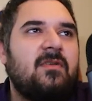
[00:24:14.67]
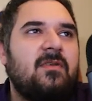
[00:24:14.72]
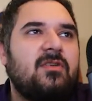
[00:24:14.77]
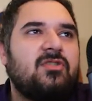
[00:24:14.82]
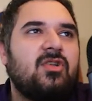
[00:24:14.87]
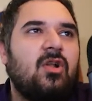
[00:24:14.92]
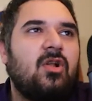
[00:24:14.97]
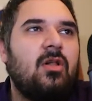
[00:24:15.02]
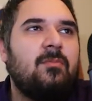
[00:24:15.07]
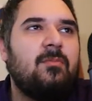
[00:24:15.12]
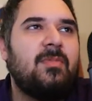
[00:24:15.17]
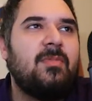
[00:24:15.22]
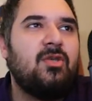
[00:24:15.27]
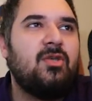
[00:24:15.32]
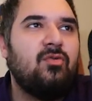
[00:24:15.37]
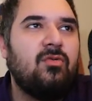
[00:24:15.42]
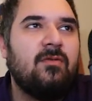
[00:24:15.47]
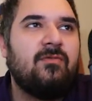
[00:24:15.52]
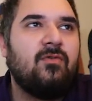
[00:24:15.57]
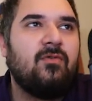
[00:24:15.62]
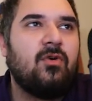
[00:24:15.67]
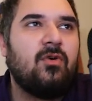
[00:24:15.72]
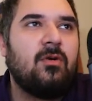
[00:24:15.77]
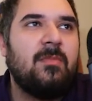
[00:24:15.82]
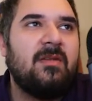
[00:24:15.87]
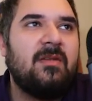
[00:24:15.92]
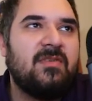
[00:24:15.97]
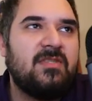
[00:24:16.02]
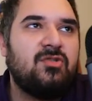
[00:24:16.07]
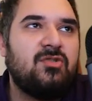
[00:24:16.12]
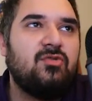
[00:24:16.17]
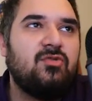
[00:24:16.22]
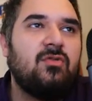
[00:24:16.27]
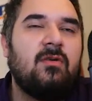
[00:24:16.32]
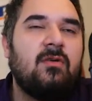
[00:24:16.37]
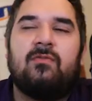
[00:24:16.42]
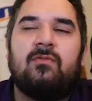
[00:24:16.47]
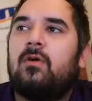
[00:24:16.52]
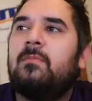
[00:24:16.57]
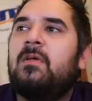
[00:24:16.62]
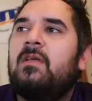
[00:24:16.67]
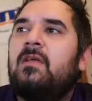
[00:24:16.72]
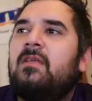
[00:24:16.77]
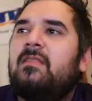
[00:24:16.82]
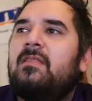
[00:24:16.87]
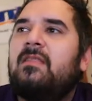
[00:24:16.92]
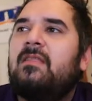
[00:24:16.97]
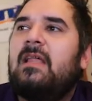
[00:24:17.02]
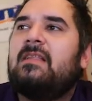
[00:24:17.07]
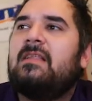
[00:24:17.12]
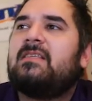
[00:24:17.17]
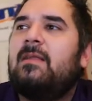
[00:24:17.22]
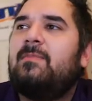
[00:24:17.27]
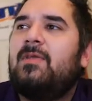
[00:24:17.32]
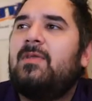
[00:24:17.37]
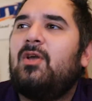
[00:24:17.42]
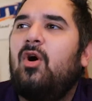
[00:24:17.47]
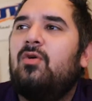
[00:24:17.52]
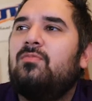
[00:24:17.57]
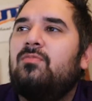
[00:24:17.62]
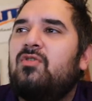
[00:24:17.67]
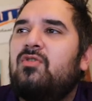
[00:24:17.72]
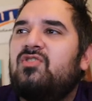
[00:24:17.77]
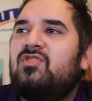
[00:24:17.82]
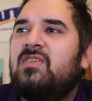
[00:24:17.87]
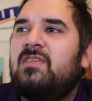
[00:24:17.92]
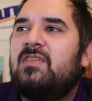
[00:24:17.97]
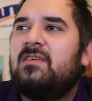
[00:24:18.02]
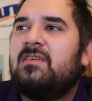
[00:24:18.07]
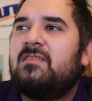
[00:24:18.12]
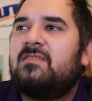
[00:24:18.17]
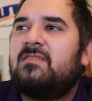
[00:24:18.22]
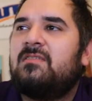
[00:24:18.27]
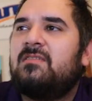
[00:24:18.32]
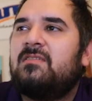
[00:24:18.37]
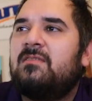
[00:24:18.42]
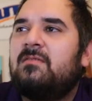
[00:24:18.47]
it should all be uniform, and if it's uniform, then it's going to be homogeneous.